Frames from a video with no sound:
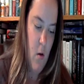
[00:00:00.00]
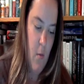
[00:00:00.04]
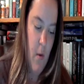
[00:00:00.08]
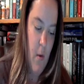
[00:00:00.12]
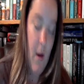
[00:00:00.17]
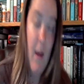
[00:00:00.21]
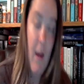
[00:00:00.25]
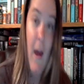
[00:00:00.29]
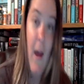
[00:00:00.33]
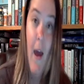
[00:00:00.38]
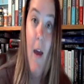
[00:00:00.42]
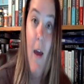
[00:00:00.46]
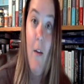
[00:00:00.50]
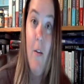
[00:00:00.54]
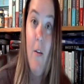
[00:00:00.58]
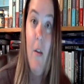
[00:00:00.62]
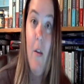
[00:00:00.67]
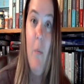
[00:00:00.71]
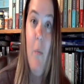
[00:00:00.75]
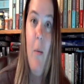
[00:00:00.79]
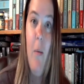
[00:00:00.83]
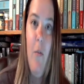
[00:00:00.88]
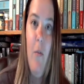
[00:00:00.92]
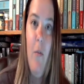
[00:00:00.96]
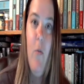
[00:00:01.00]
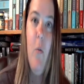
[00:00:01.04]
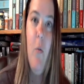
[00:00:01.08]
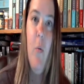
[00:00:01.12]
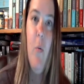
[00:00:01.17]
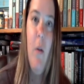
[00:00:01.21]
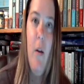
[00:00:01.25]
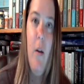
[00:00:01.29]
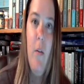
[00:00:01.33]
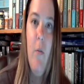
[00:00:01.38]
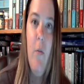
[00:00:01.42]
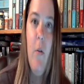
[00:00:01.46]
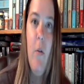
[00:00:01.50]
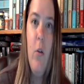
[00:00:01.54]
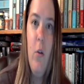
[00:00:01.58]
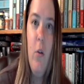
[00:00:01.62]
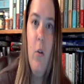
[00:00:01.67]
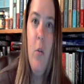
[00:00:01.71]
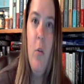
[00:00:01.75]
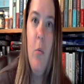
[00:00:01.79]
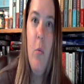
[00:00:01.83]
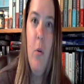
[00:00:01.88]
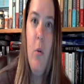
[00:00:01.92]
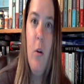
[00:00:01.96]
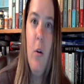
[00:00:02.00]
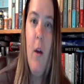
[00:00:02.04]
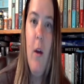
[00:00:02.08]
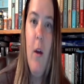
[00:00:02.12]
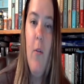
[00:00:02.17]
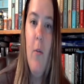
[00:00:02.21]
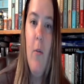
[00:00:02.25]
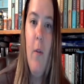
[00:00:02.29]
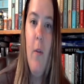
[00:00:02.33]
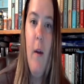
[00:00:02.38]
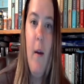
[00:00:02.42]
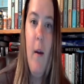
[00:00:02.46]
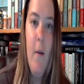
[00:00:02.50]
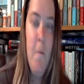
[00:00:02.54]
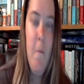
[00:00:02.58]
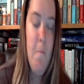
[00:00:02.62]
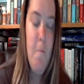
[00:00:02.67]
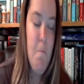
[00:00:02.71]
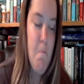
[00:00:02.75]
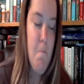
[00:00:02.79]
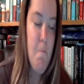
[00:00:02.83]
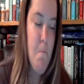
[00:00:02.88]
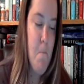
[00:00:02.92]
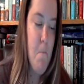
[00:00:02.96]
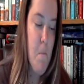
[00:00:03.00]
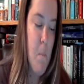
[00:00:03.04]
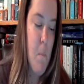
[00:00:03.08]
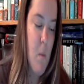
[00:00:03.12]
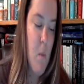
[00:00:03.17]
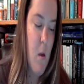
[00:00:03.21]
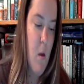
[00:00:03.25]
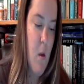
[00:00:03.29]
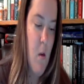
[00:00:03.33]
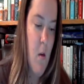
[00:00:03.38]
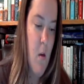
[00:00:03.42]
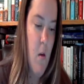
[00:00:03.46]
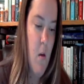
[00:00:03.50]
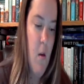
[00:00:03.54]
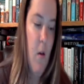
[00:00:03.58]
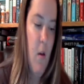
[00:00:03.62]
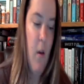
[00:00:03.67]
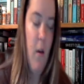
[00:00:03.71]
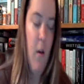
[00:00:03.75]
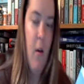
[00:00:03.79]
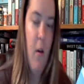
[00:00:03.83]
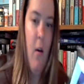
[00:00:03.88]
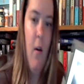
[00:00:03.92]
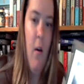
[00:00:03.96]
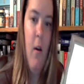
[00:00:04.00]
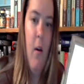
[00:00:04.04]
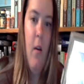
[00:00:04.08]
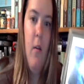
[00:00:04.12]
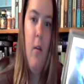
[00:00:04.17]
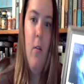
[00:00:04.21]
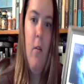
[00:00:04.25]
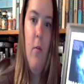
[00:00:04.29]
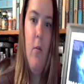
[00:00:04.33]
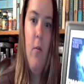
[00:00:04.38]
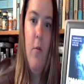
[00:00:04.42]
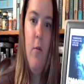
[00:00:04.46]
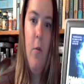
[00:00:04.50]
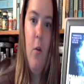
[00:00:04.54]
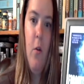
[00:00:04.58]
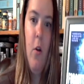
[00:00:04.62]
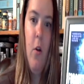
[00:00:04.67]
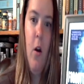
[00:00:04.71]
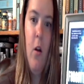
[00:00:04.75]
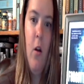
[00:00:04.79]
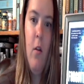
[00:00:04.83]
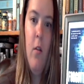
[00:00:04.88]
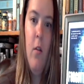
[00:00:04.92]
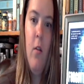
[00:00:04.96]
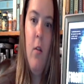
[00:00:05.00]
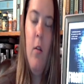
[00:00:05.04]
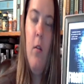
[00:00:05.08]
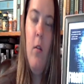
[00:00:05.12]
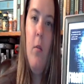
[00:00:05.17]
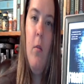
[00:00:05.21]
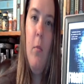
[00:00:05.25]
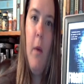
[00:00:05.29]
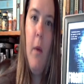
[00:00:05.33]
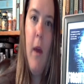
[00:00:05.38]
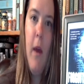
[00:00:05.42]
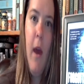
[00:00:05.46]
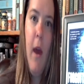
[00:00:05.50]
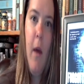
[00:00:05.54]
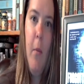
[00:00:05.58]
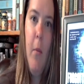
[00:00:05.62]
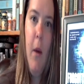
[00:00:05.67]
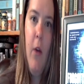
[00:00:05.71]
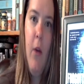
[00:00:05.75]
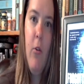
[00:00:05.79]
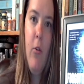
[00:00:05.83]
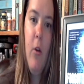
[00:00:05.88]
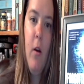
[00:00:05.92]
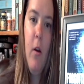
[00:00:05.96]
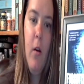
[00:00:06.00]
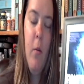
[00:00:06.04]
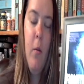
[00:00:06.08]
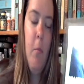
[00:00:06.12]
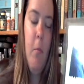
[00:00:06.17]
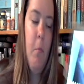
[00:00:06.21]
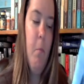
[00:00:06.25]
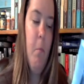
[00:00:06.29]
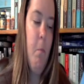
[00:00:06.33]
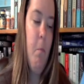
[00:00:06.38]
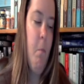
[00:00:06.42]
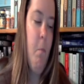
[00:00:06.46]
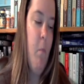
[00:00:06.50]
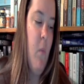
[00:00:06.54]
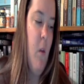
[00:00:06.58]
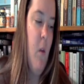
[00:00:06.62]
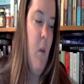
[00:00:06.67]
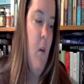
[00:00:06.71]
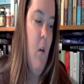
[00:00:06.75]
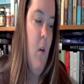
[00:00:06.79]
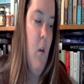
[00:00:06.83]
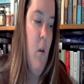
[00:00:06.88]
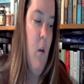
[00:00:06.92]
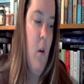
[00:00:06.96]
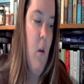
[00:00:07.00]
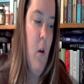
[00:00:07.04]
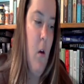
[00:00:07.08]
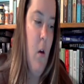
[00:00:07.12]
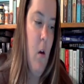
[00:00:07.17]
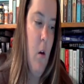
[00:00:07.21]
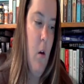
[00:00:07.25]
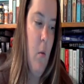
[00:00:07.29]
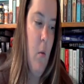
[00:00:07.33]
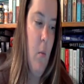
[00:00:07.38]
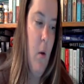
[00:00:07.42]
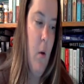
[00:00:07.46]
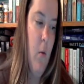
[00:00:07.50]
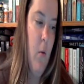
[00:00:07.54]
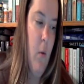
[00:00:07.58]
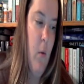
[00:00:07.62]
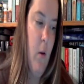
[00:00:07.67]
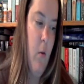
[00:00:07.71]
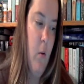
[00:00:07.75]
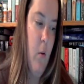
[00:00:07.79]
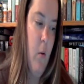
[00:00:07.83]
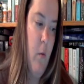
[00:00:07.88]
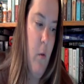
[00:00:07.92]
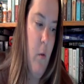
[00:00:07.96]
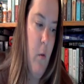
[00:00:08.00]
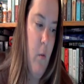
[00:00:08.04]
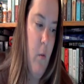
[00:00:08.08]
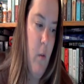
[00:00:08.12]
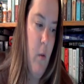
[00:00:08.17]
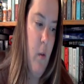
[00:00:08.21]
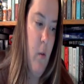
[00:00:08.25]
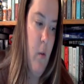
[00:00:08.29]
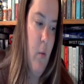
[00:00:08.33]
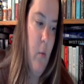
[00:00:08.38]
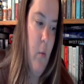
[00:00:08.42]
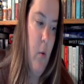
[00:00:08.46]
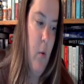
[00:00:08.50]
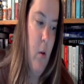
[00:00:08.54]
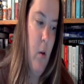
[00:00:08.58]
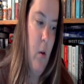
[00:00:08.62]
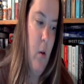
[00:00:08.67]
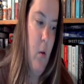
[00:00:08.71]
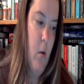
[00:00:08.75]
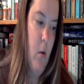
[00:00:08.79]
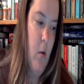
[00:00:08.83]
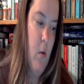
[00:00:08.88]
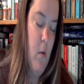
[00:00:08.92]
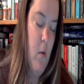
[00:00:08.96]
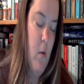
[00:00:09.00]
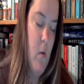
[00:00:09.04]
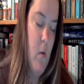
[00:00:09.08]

I actually paid full price for a Nook book after that. I got Forgotten by Kat Patrick. I read a review of this one.